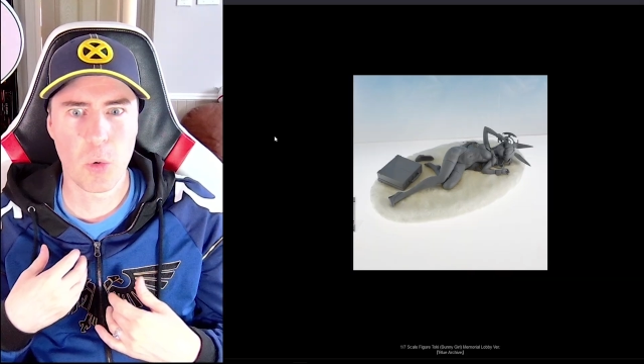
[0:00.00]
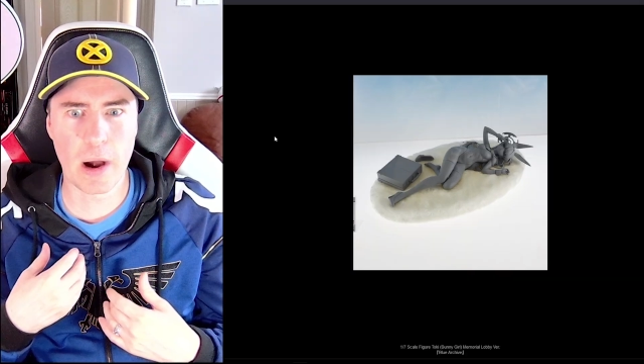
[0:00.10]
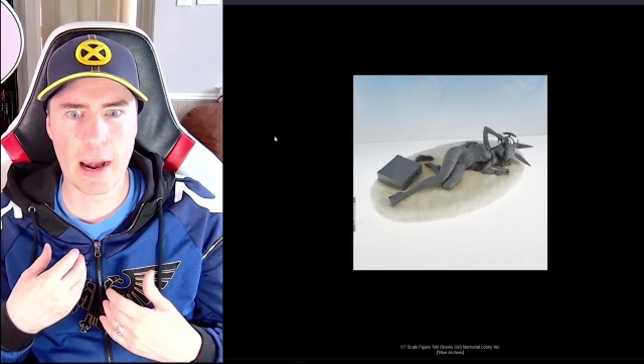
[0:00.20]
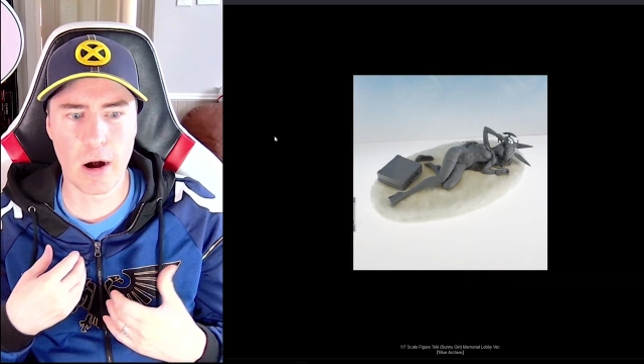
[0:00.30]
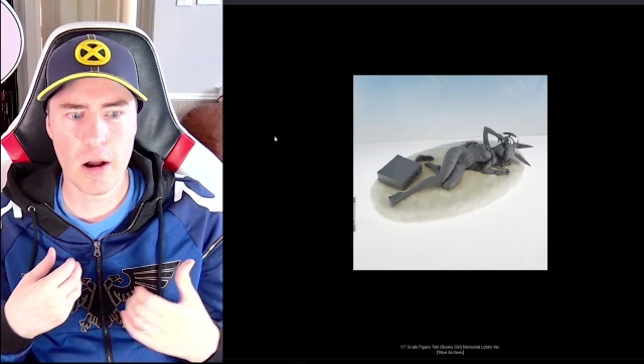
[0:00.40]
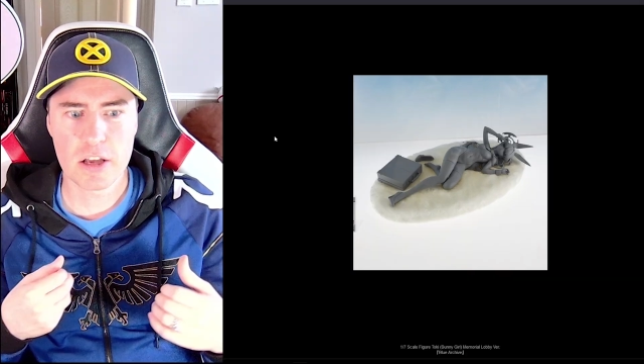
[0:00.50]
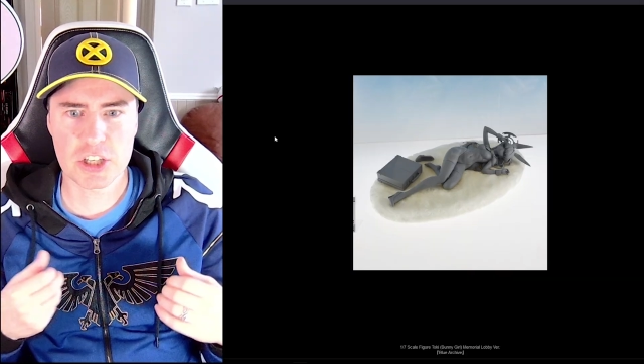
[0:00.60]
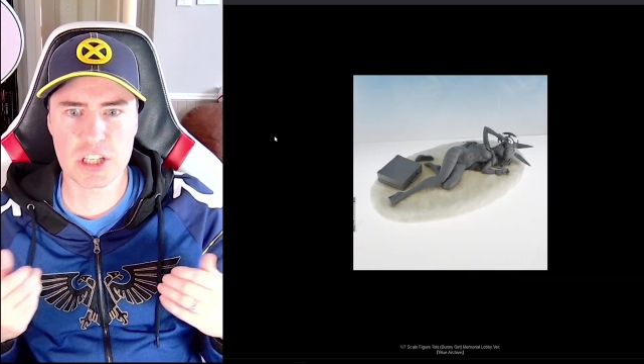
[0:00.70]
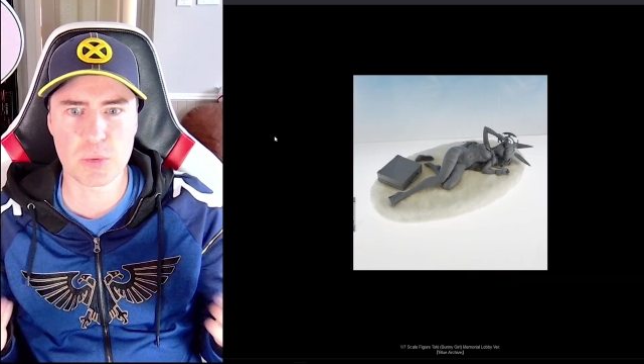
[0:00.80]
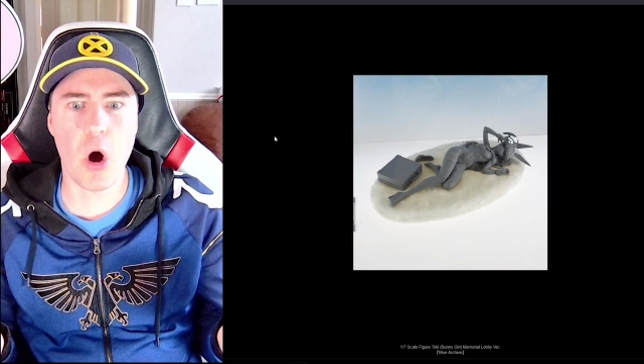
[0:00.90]
where
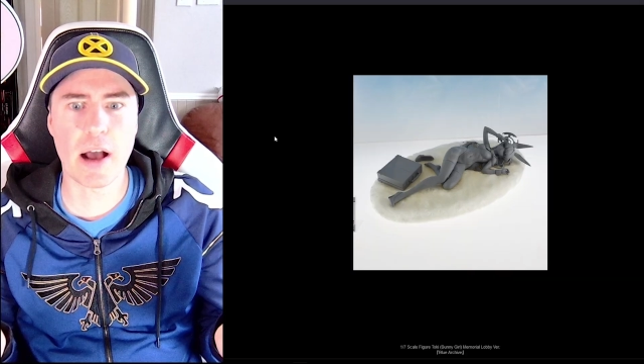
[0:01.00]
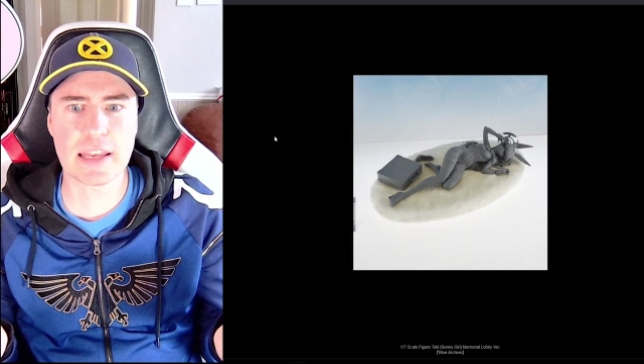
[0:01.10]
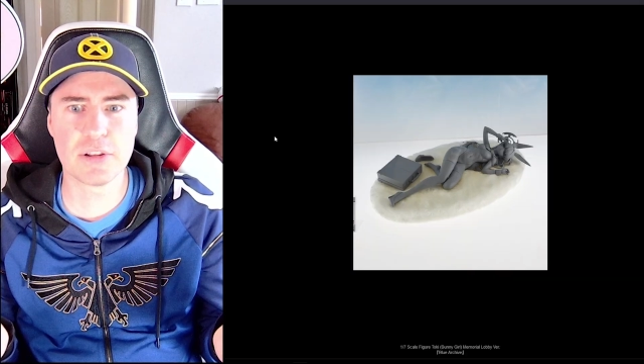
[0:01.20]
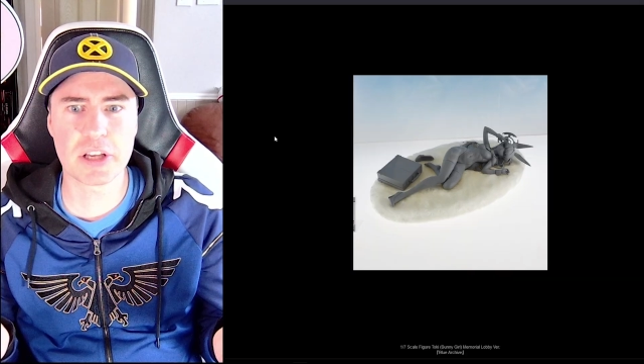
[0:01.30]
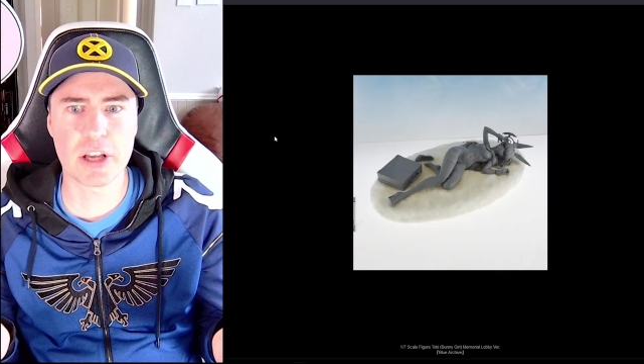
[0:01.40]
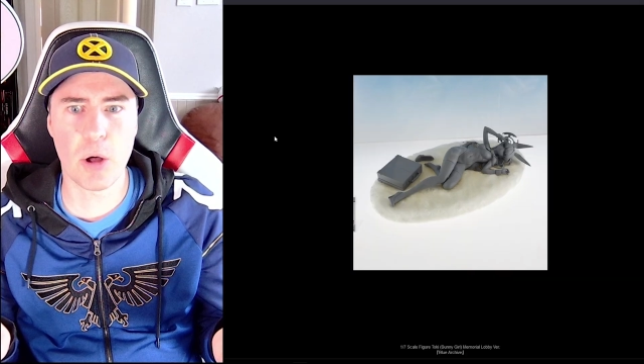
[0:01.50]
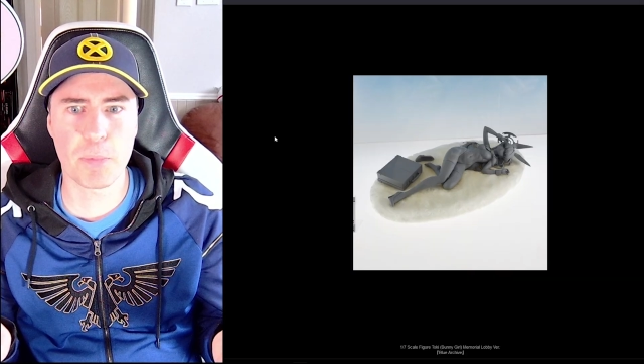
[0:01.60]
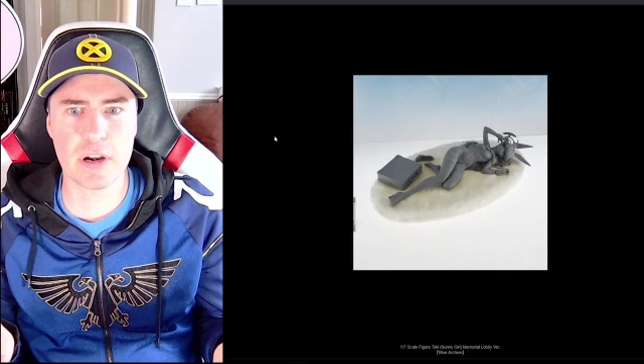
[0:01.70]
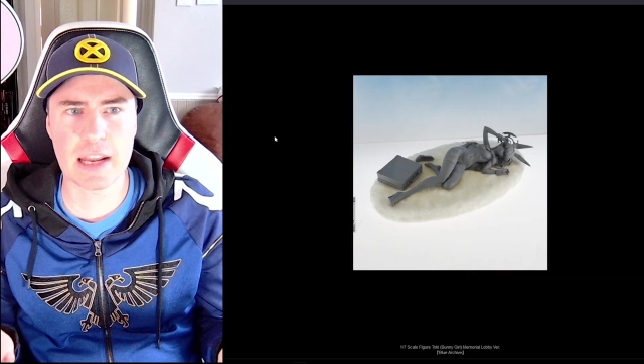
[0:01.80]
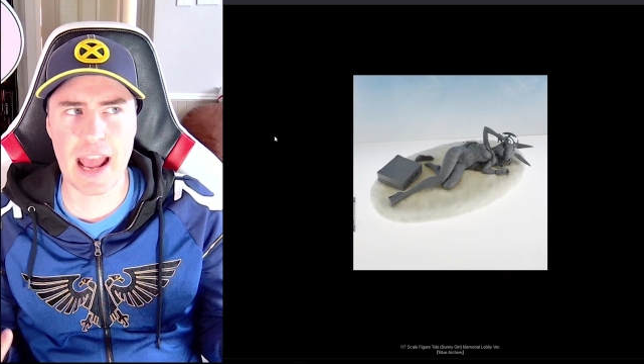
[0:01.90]
she's walking looking all
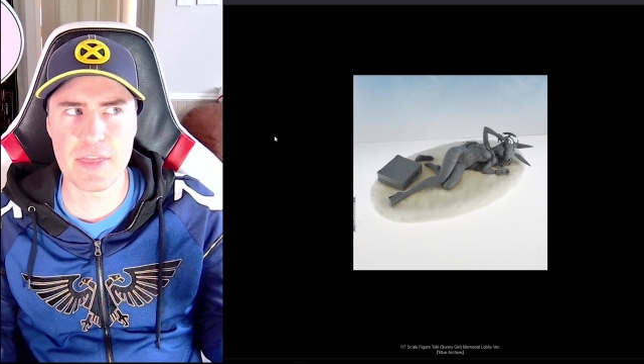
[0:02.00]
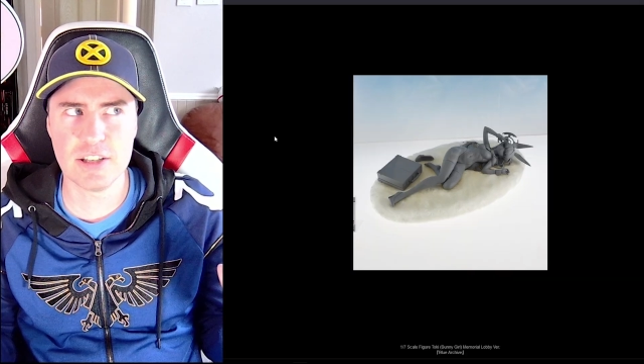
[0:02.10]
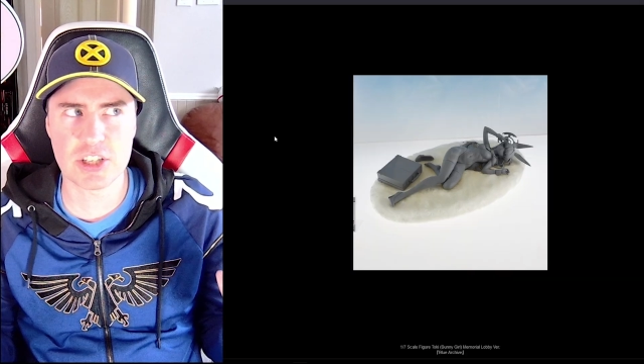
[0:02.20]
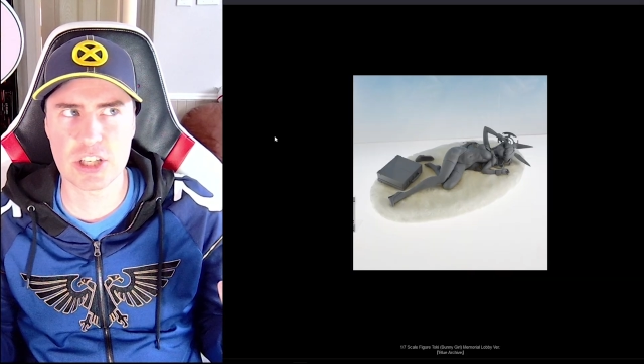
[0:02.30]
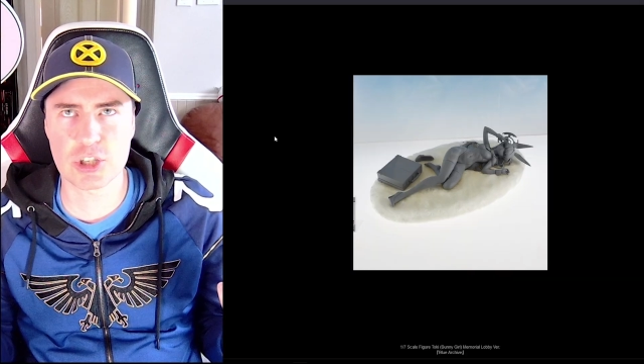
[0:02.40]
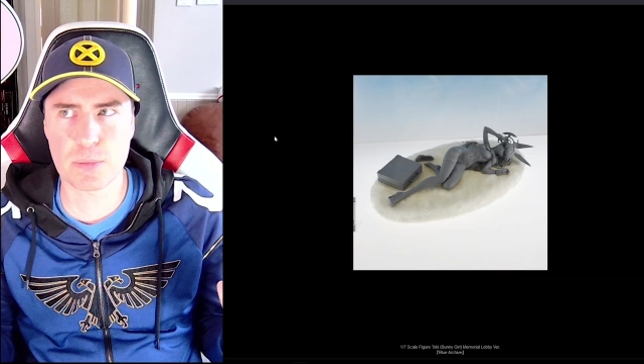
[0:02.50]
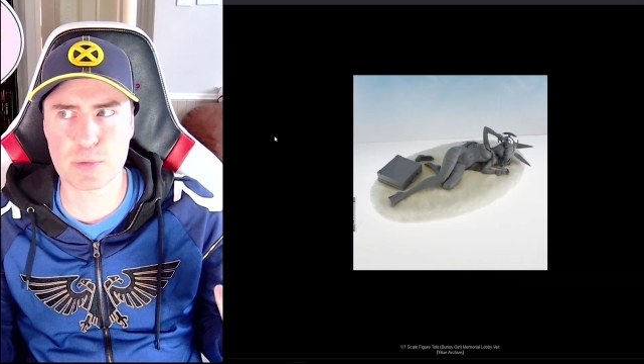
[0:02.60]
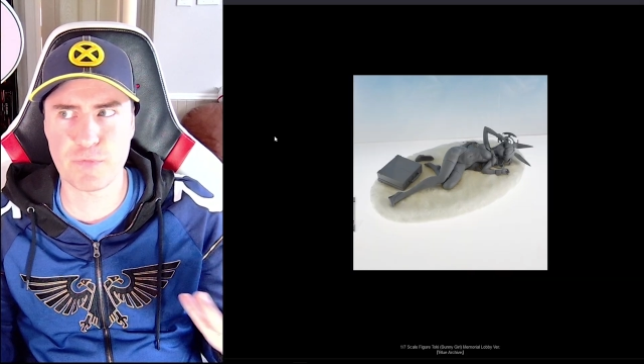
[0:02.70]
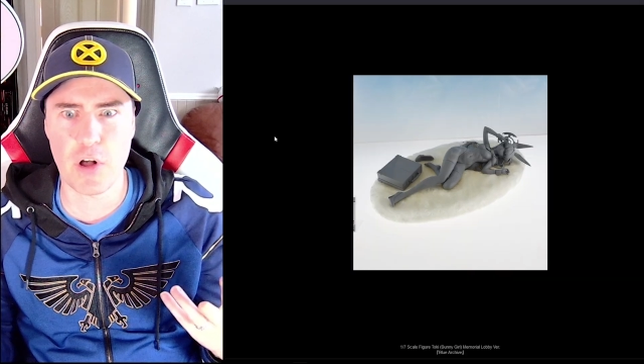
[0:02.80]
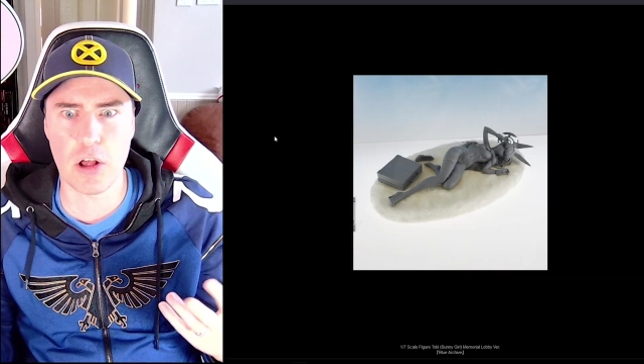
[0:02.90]
pretty and then she trips,
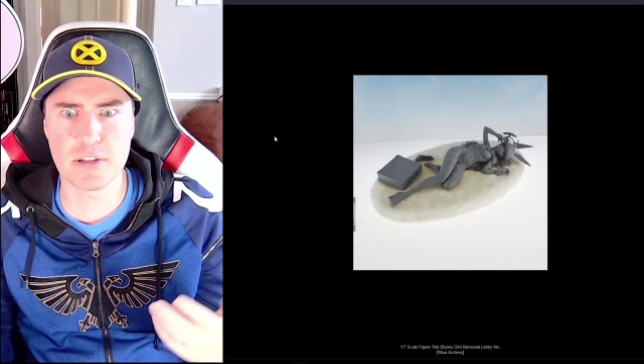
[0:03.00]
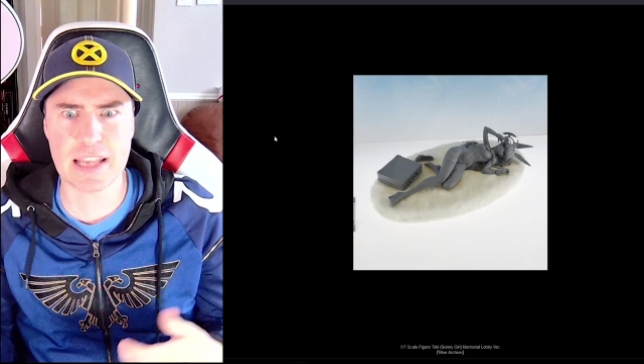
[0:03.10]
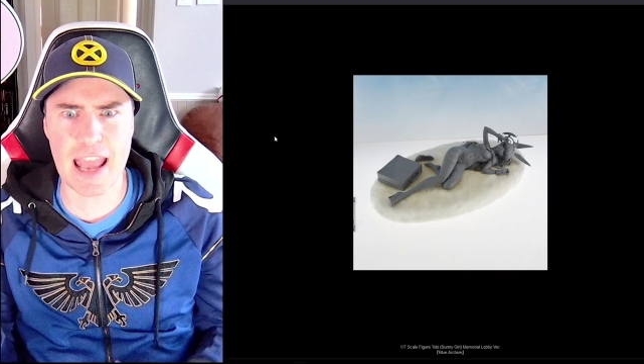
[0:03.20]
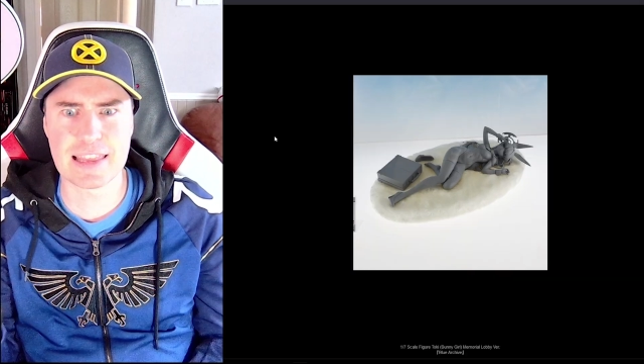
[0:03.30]
falls, and